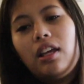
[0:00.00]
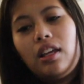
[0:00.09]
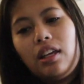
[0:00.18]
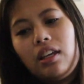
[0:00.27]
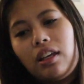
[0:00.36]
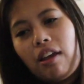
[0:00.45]

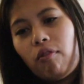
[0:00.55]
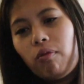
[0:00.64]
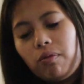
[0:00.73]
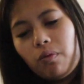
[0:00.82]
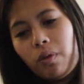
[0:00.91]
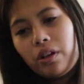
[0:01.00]
he gave
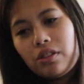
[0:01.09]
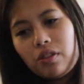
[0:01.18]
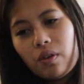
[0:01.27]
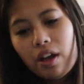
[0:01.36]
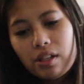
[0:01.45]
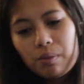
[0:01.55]
one
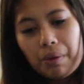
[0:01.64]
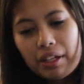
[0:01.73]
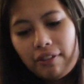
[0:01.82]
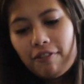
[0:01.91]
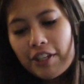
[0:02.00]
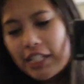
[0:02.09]
to us when
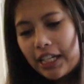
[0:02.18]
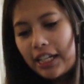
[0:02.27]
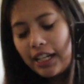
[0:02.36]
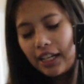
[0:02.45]
he visited